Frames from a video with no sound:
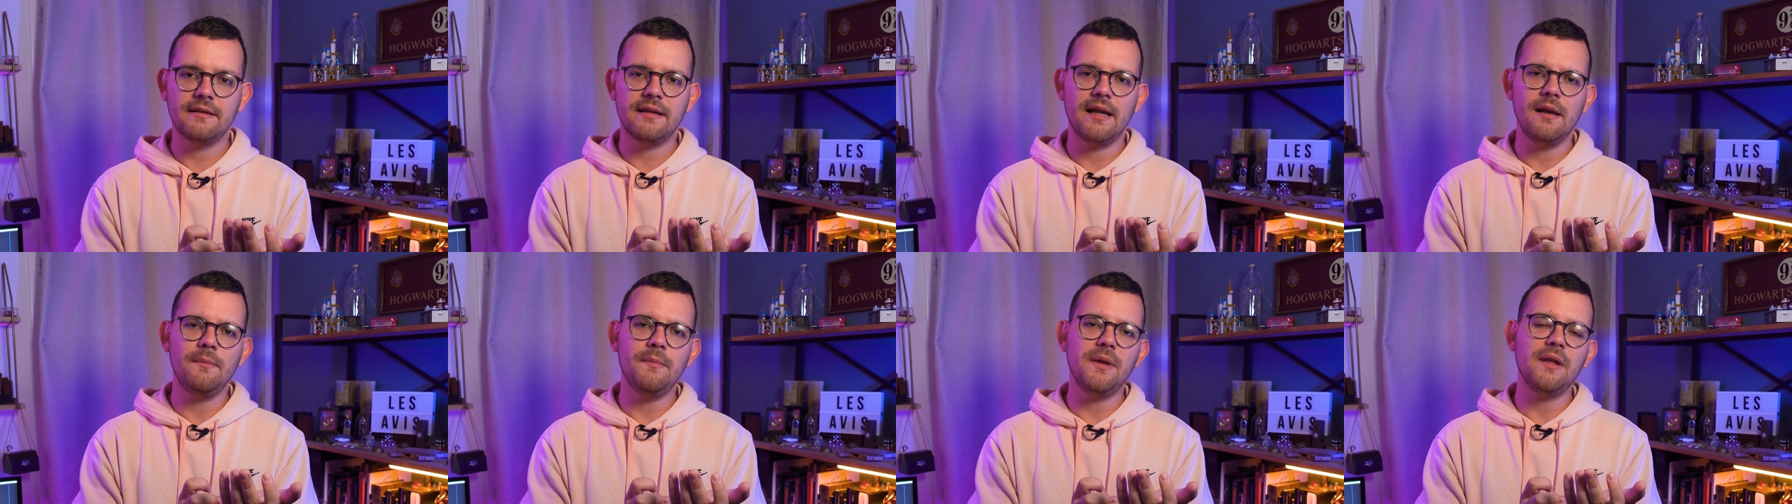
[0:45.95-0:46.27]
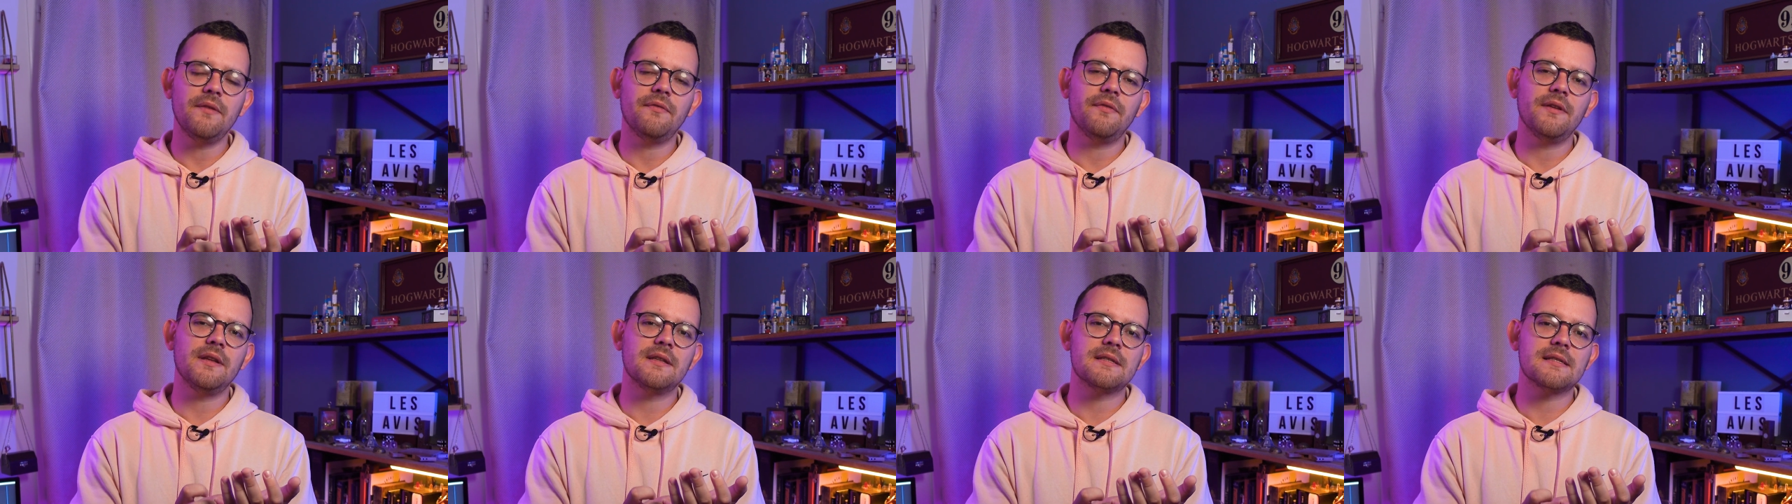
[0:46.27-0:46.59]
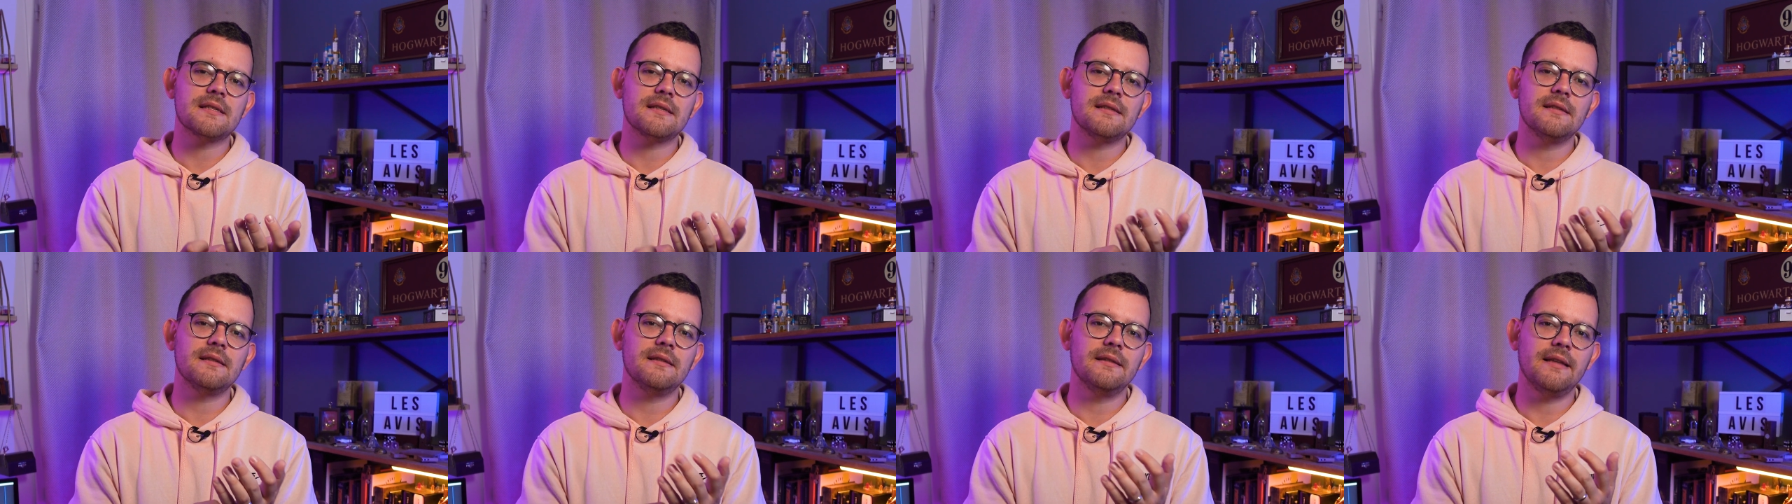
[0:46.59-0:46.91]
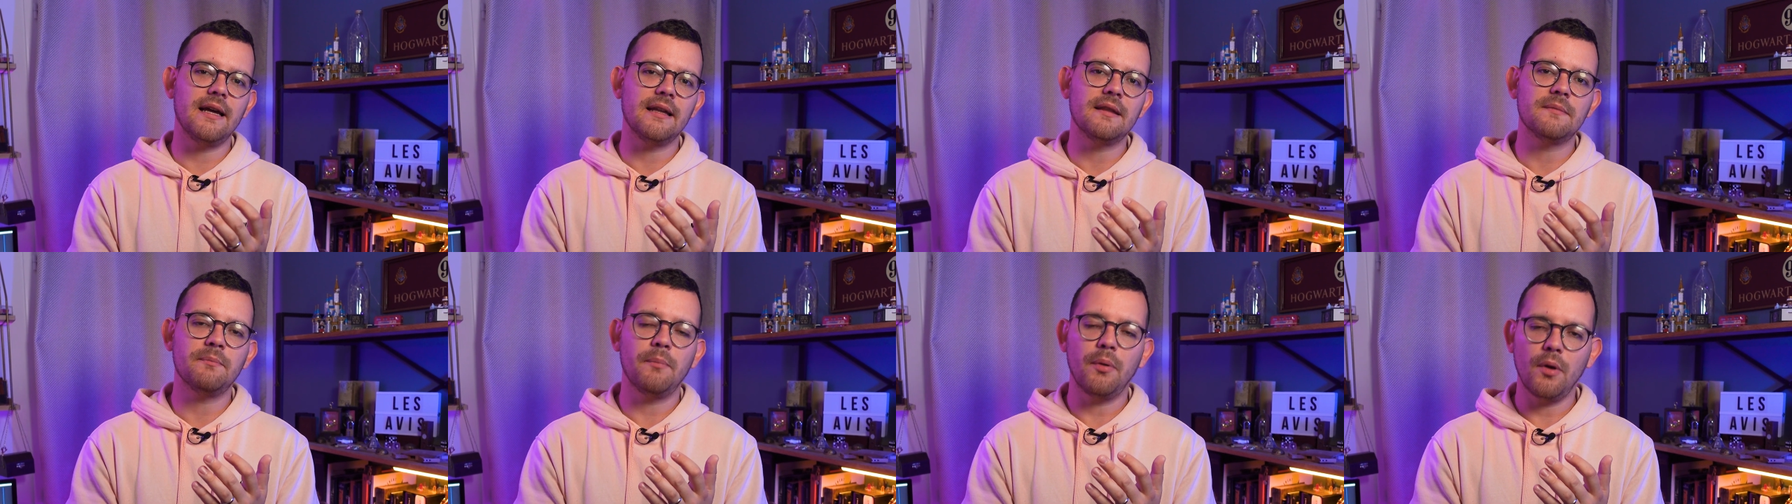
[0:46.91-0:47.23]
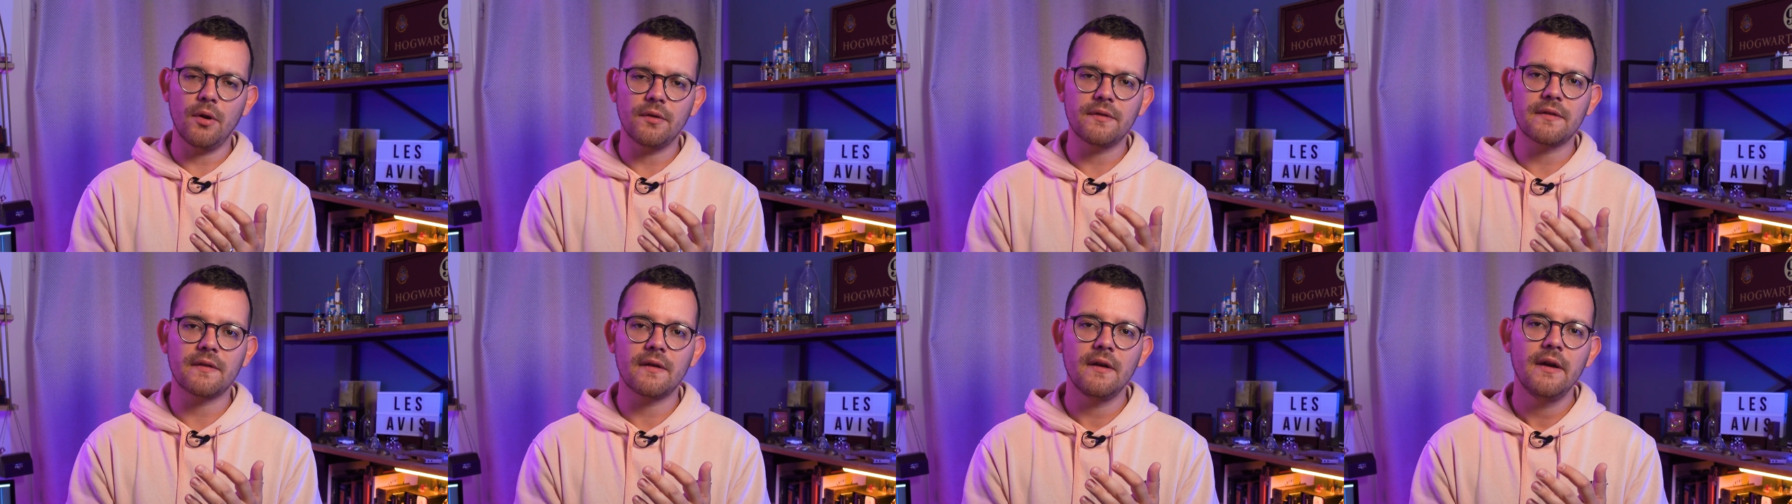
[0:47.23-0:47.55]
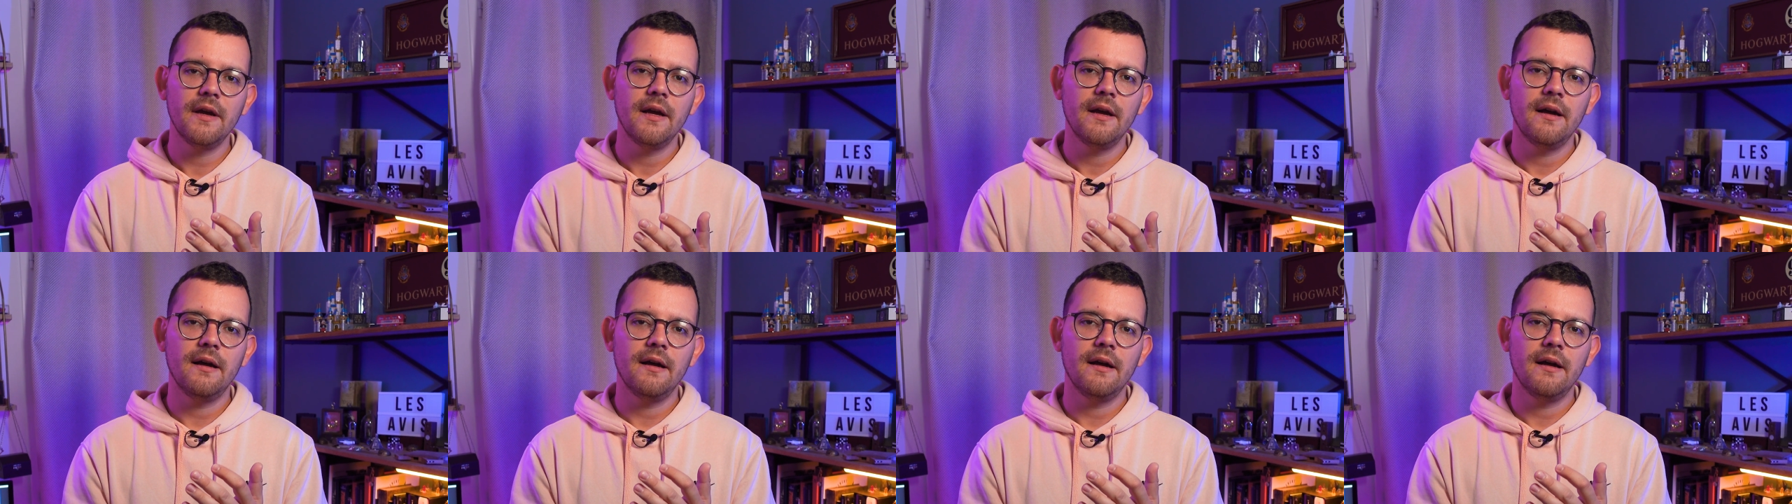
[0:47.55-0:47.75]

Tell me if it's that plot